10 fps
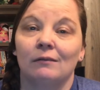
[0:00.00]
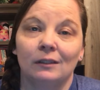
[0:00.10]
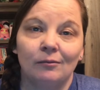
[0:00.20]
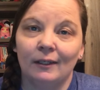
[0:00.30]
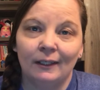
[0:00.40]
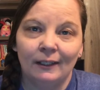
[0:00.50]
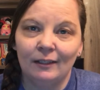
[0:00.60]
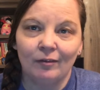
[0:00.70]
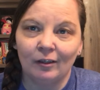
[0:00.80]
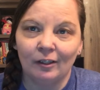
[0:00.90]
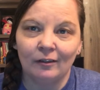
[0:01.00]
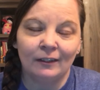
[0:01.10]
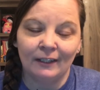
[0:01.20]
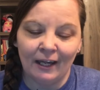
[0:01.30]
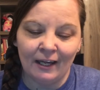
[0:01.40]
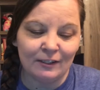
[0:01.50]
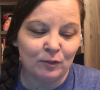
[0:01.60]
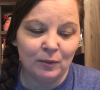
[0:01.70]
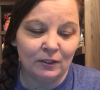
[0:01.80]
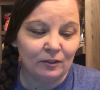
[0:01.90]
I really want to leave earlier than
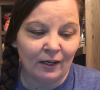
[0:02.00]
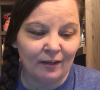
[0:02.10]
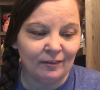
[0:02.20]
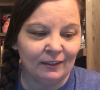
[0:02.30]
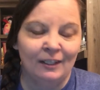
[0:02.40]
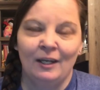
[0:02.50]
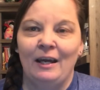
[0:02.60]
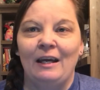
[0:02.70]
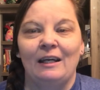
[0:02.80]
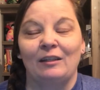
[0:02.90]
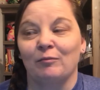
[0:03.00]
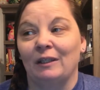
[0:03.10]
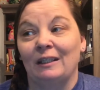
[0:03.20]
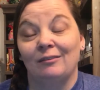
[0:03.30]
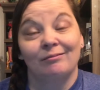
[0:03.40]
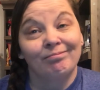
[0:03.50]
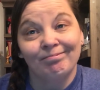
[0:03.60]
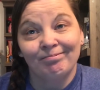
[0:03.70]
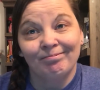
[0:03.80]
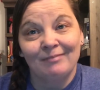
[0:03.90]
that to beat the traffic. I'm like,
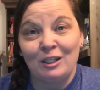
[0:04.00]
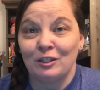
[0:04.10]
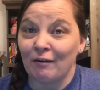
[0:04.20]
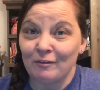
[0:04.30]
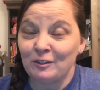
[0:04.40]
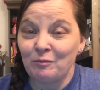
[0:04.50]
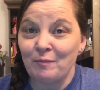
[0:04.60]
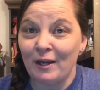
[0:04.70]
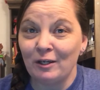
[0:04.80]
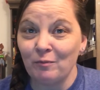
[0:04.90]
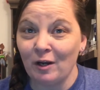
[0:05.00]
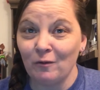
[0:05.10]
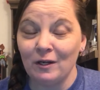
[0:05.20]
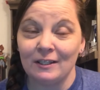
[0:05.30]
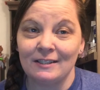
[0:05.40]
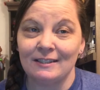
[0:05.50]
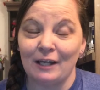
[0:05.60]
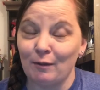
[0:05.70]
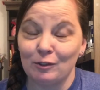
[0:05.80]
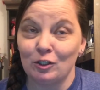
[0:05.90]
traffic's gonna be bad no matter what, because
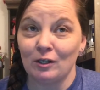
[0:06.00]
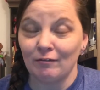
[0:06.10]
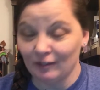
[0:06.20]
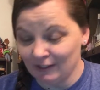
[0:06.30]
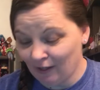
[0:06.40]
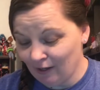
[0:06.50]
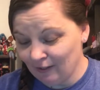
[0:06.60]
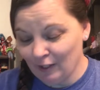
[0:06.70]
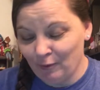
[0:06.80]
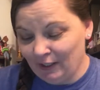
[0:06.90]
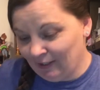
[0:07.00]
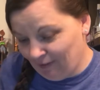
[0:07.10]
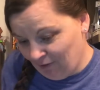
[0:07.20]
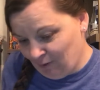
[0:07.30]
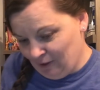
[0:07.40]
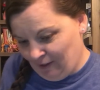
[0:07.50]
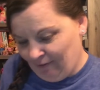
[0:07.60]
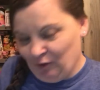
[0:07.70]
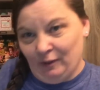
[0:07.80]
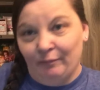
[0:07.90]
I'm sure it's a holiday weekend, everyone's
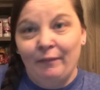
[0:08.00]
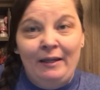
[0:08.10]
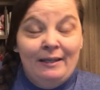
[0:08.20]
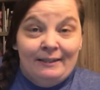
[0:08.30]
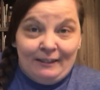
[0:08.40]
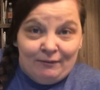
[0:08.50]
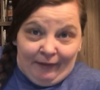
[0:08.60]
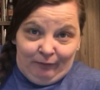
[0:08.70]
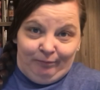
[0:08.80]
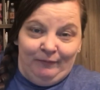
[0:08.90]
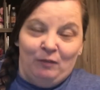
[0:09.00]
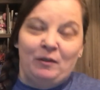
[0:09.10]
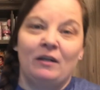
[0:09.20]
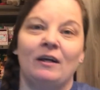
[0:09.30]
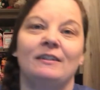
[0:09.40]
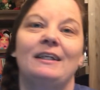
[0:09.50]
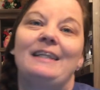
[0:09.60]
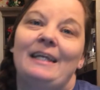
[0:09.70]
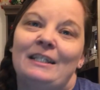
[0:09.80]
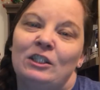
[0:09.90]
traveling, but that's fine. Let me
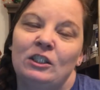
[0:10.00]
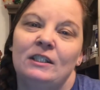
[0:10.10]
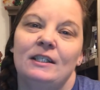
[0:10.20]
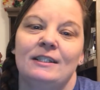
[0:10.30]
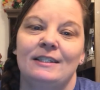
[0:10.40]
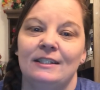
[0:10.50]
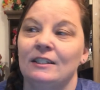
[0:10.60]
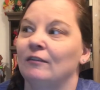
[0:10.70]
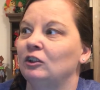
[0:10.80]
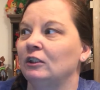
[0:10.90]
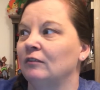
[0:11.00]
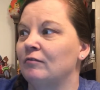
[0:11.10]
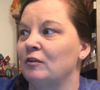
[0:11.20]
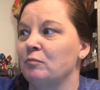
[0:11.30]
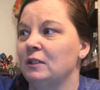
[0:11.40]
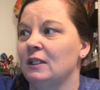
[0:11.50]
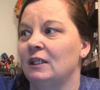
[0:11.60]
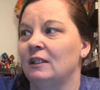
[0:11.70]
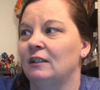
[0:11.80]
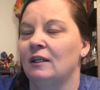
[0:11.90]
contact Angie and see if she can fit me
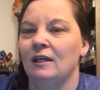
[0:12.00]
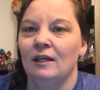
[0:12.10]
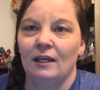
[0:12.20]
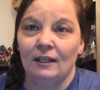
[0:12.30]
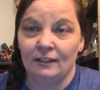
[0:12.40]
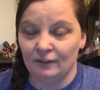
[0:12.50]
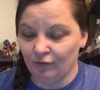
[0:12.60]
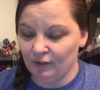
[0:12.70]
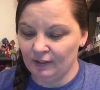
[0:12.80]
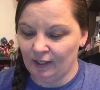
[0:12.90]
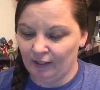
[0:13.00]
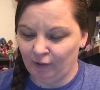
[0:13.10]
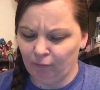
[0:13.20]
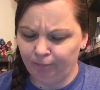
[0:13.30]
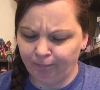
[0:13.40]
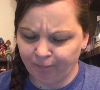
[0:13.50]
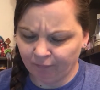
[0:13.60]
in at a different time.